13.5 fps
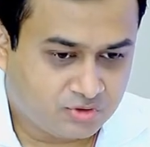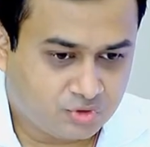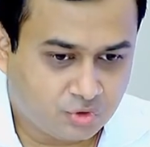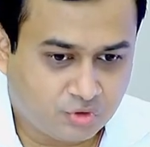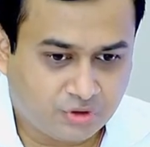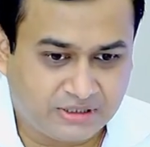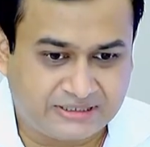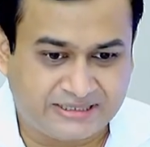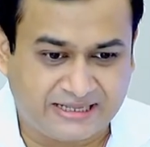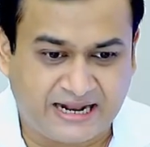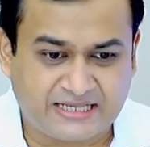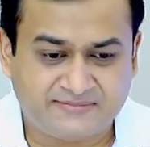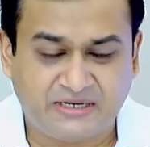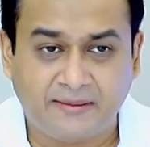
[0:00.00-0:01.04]
So there
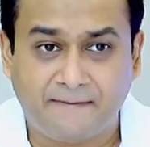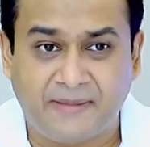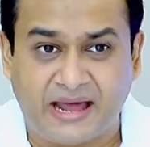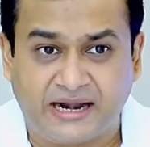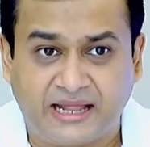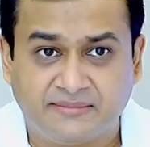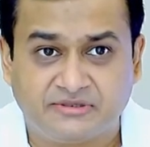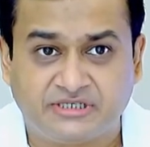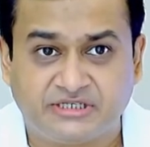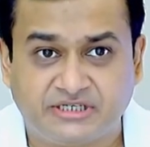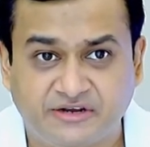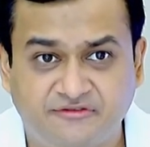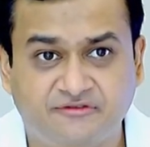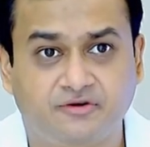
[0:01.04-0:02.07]
has been a paradigm
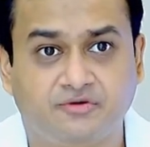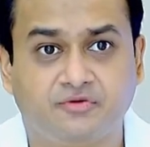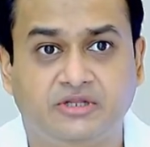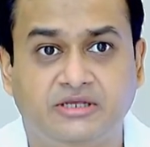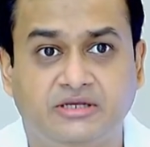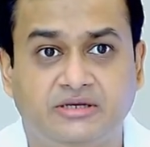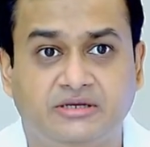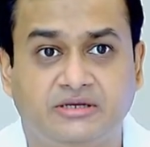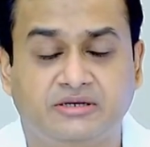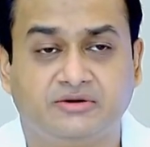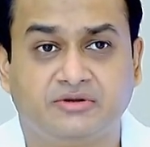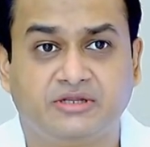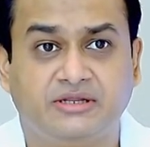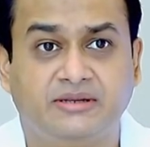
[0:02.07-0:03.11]
shift to the
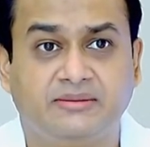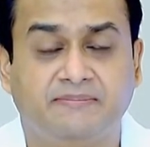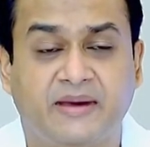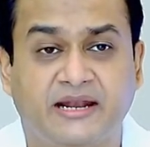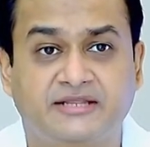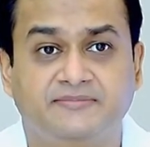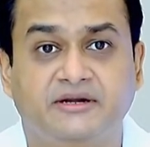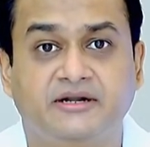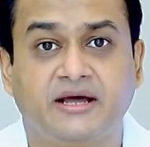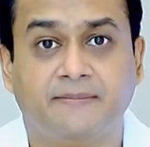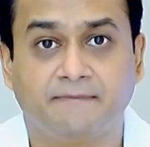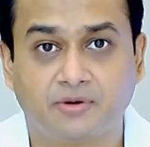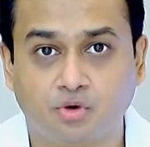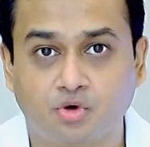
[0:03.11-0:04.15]
management
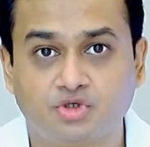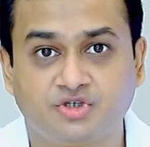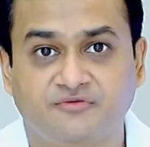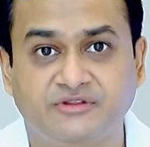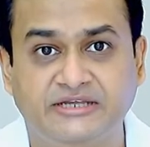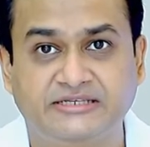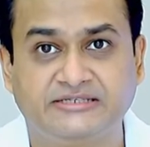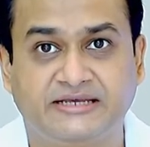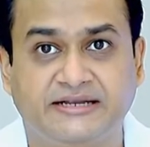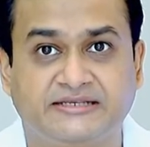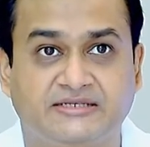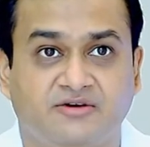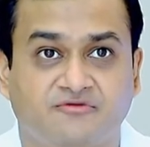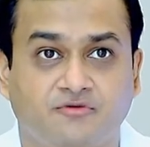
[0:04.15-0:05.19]
approach of these
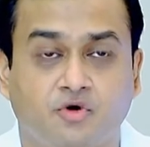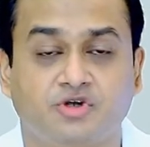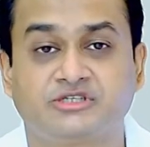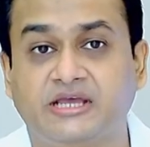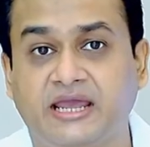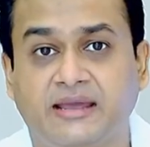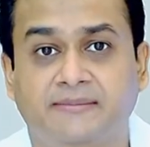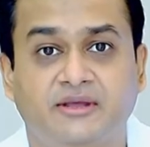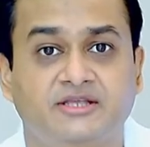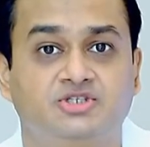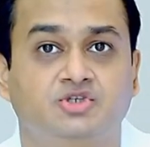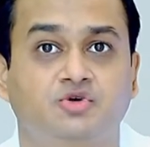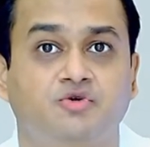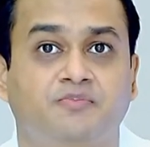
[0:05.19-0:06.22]
kids. Of course, aim is
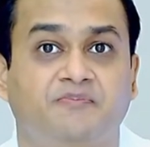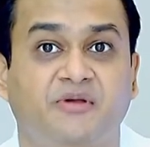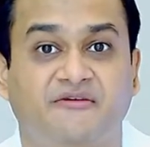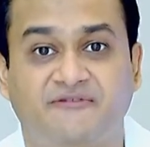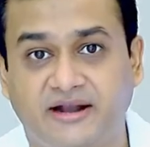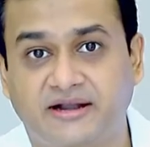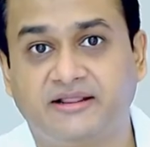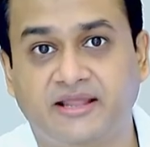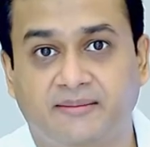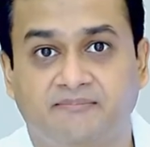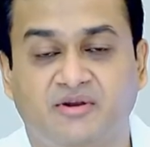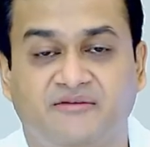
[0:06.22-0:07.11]
to prevent them.